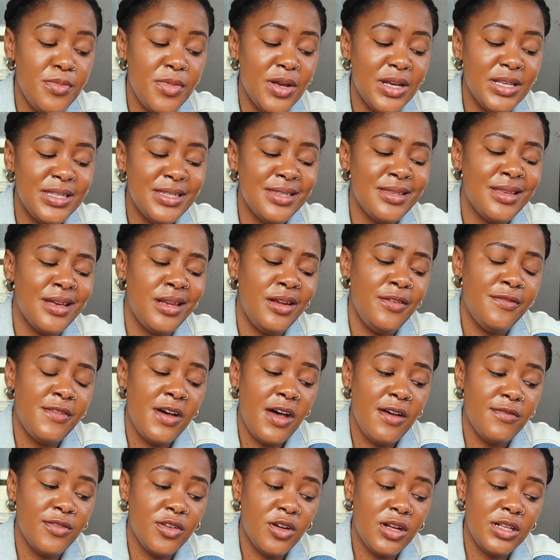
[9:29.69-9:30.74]
It's
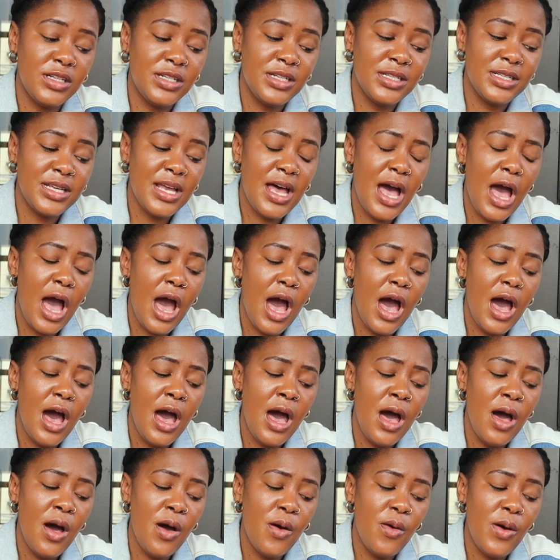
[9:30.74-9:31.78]
$35.
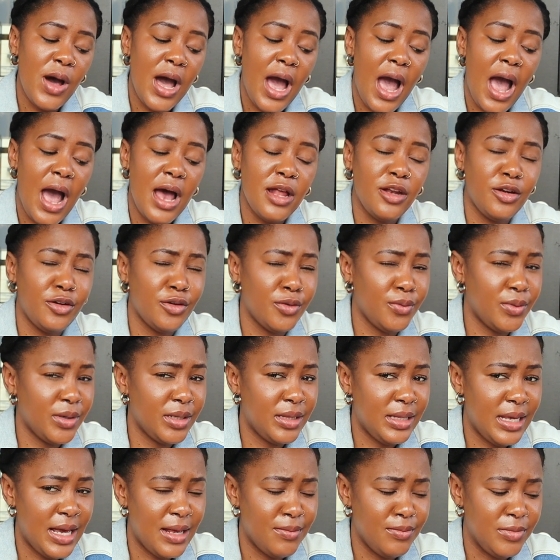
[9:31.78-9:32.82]
I don't know
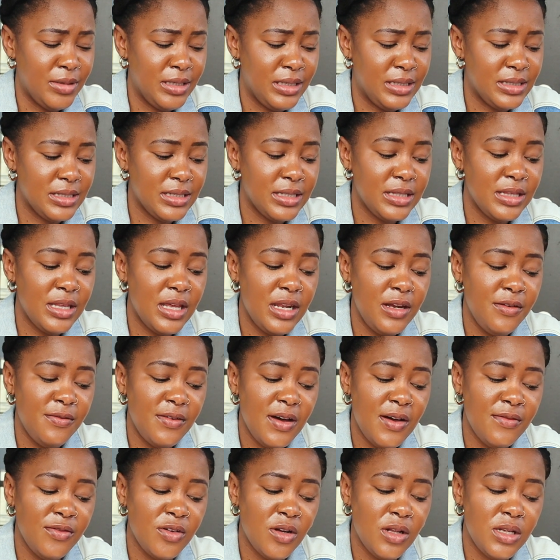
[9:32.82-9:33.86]
what that means.
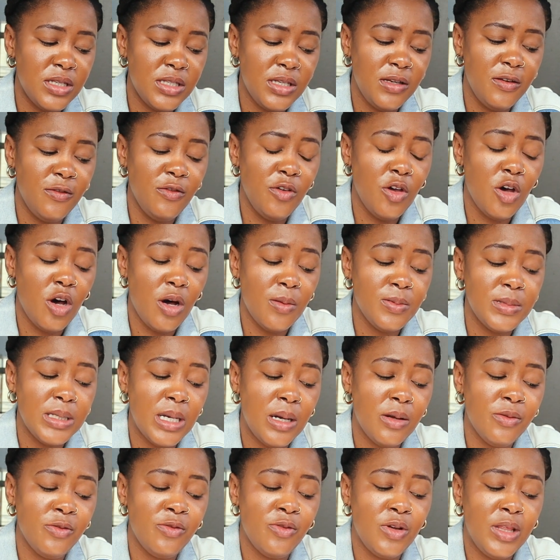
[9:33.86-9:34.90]
$35 if you opt
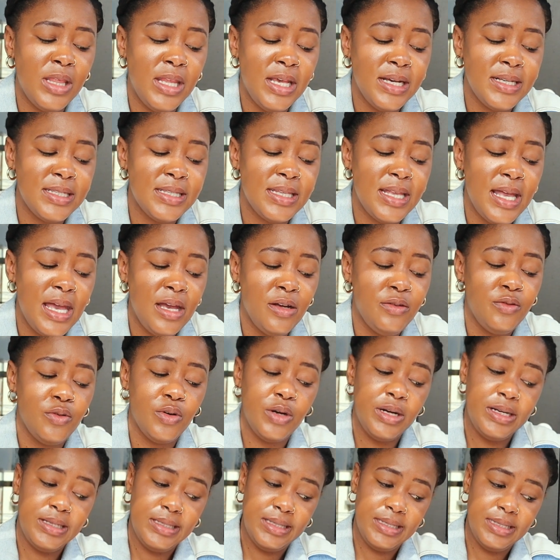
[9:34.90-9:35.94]
out for next day
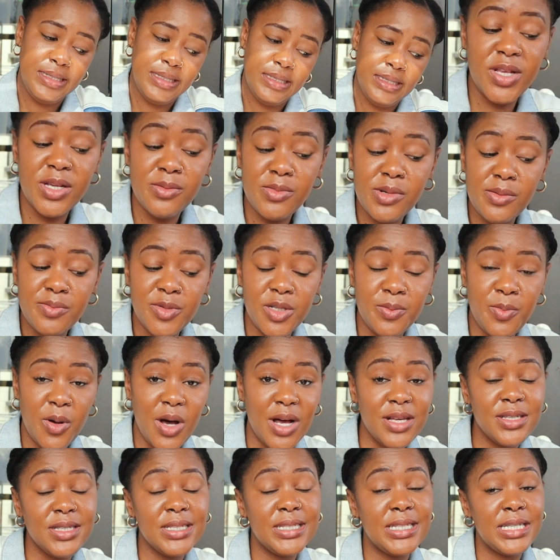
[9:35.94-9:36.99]
grace. Minimum
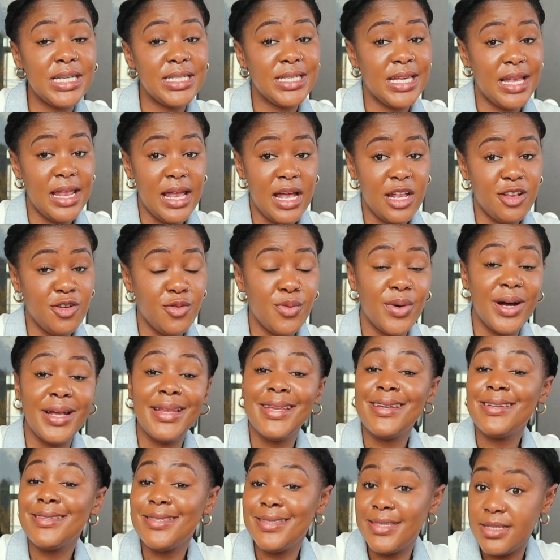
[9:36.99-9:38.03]
deposit is another
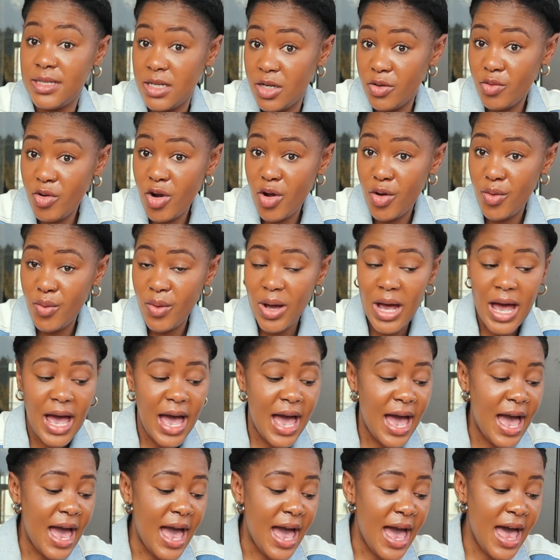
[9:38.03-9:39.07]
one, 0.
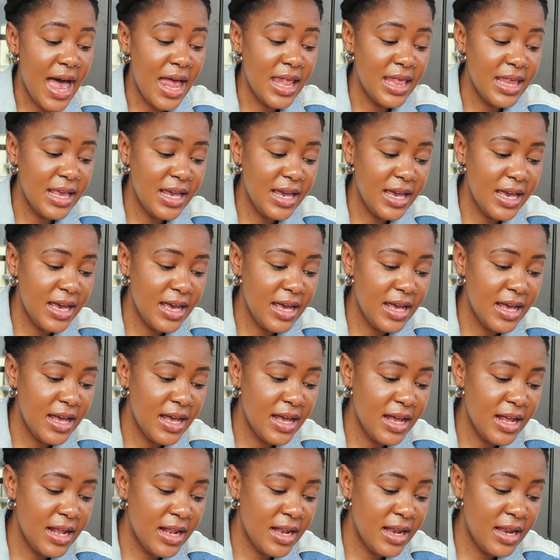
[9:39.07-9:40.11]
And
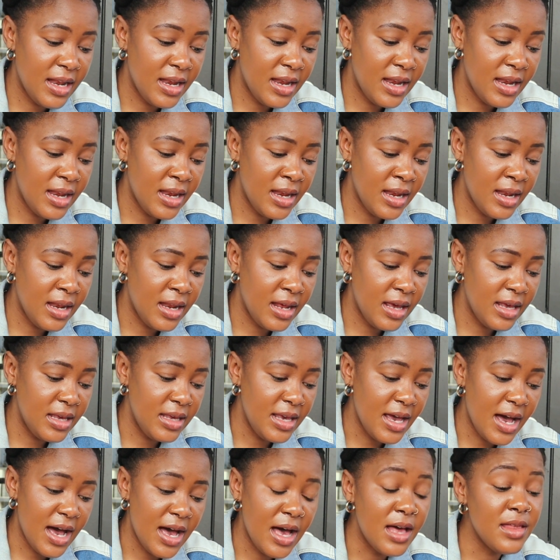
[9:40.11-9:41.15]
then,
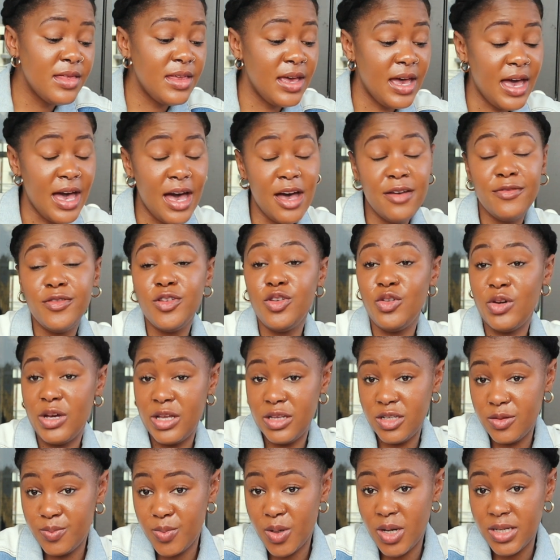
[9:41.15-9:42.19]
yeah, you
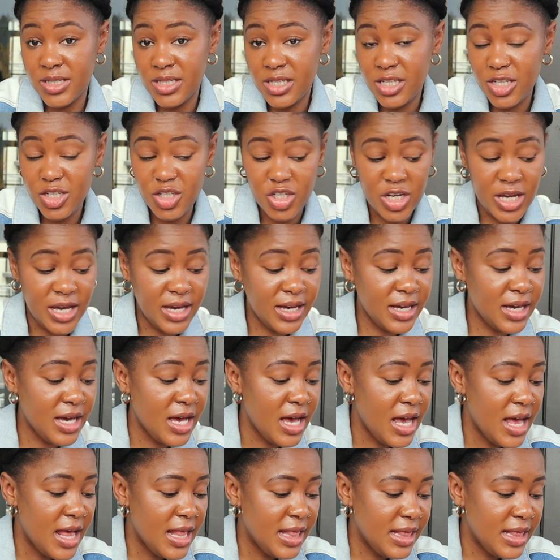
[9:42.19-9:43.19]
can deposit a check.